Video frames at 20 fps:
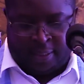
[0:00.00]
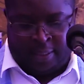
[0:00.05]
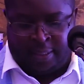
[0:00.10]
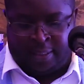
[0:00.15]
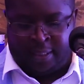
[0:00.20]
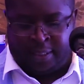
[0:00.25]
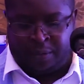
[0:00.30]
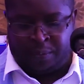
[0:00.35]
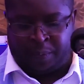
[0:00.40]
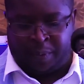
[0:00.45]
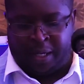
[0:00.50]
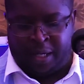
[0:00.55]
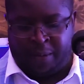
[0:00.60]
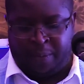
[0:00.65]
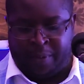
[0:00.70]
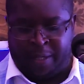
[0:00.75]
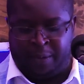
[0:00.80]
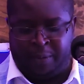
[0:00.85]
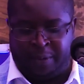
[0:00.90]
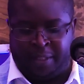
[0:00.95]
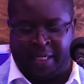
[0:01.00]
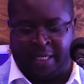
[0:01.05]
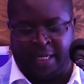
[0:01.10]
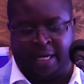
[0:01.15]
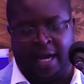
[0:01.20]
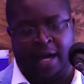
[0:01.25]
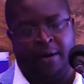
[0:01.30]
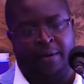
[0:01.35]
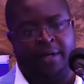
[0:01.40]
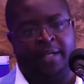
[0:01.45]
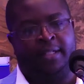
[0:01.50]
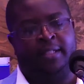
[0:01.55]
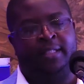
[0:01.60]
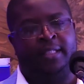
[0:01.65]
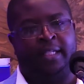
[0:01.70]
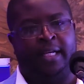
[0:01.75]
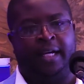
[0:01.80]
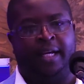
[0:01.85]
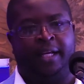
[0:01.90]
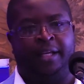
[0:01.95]
This is where we're looking now
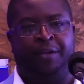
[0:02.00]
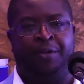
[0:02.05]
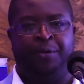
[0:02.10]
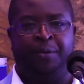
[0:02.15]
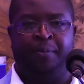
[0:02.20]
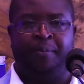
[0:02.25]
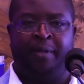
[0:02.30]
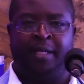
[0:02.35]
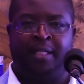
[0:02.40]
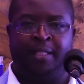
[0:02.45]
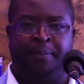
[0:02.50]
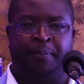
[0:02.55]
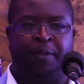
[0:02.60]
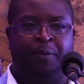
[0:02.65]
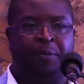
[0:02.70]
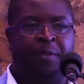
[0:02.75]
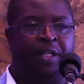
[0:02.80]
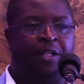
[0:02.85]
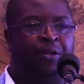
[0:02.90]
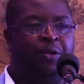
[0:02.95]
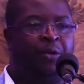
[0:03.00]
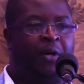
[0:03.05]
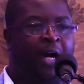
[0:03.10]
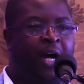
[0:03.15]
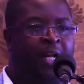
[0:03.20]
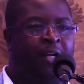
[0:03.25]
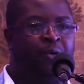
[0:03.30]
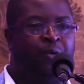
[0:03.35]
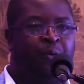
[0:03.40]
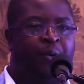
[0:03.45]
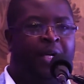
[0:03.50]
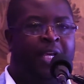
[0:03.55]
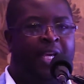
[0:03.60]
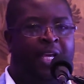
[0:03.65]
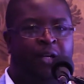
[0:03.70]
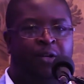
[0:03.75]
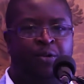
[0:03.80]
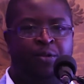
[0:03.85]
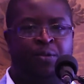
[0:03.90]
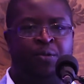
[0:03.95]
at your mix between your hardware
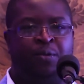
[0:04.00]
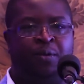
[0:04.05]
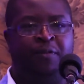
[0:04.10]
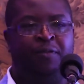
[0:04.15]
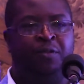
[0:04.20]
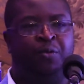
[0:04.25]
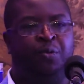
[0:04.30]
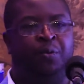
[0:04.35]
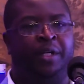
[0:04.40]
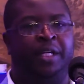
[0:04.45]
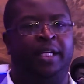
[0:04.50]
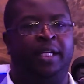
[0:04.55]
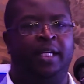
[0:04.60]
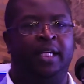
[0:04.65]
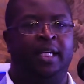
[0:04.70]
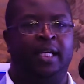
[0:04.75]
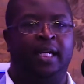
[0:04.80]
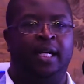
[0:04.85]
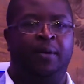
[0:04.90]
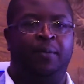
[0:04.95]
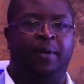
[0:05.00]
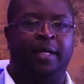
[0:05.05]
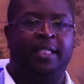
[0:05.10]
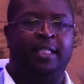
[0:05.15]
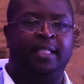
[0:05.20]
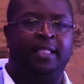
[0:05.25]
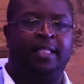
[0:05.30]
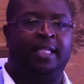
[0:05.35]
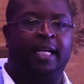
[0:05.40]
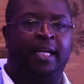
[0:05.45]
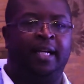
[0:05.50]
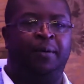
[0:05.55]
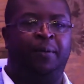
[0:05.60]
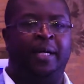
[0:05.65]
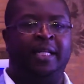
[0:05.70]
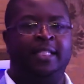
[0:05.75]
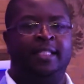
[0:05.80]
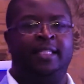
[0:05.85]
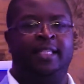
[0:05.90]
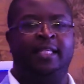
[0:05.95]
and your software. What is that?
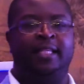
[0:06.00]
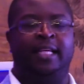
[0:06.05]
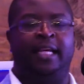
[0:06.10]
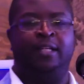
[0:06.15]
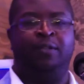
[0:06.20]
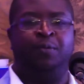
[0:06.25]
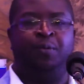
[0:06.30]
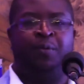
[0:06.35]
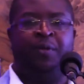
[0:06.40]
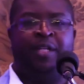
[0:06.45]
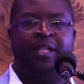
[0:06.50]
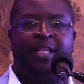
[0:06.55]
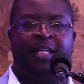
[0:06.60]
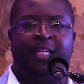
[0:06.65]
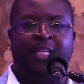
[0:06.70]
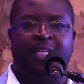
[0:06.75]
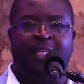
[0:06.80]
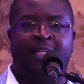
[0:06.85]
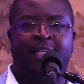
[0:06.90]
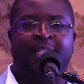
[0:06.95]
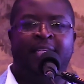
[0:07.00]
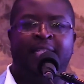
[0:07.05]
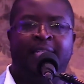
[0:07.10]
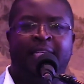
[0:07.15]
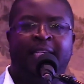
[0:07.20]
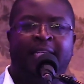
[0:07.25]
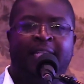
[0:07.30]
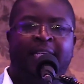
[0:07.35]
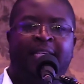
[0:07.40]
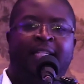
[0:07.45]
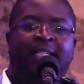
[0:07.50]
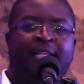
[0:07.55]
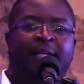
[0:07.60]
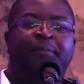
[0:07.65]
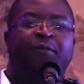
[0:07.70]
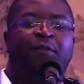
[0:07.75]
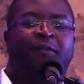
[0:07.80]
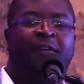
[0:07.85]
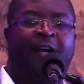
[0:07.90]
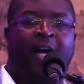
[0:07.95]
What is it that we need in
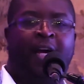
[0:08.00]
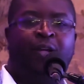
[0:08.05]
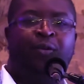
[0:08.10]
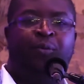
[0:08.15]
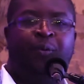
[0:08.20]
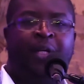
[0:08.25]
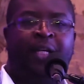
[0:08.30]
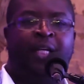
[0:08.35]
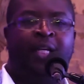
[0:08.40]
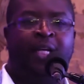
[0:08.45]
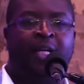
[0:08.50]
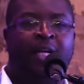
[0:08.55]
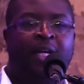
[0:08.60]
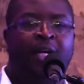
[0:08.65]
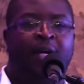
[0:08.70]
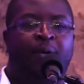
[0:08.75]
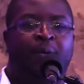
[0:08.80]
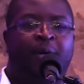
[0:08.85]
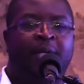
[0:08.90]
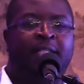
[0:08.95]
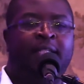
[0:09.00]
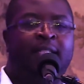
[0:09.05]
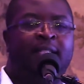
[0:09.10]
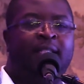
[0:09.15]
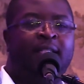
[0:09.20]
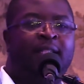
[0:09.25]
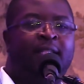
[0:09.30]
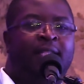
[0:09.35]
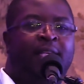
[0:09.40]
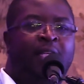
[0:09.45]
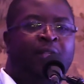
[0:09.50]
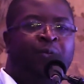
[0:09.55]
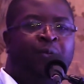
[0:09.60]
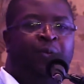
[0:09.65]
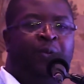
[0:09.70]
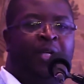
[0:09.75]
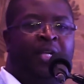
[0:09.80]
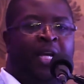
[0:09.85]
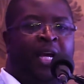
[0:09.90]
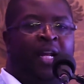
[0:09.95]
terms of hardware? What is it that
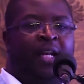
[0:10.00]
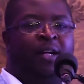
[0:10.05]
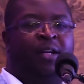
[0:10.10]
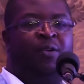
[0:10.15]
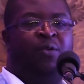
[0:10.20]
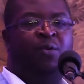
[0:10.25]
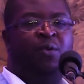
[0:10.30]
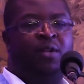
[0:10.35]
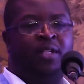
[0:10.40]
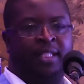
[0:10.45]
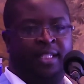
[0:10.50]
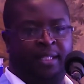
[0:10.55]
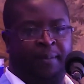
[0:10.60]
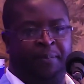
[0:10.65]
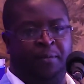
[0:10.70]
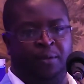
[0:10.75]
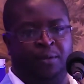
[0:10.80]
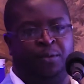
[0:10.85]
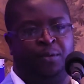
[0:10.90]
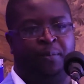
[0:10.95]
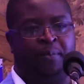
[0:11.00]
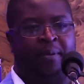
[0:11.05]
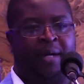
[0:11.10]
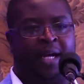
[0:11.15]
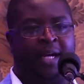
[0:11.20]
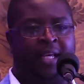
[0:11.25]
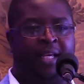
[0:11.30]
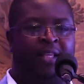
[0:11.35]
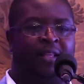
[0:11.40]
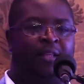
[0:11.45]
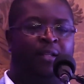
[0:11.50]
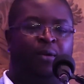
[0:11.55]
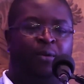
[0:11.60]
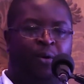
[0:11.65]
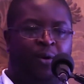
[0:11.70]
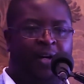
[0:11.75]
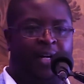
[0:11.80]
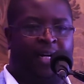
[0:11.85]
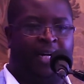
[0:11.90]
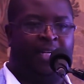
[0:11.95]
we are not supposed to buy in
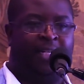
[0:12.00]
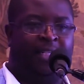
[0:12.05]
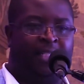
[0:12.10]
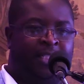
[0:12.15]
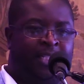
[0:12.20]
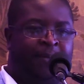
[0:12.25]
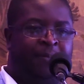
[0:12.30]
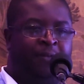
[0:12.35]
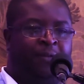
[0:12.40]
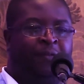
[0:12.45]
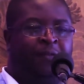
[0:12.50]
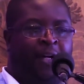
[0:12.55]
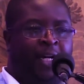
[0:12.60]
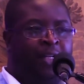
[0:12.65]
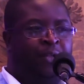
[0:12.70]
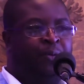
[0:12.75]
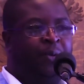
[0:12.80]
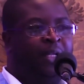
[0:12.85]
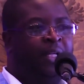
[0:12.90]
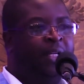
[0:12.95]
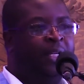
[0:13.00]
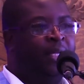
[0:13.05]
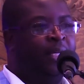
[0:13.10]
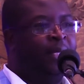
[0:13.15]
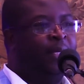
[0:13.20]
the long run in terms of hardware?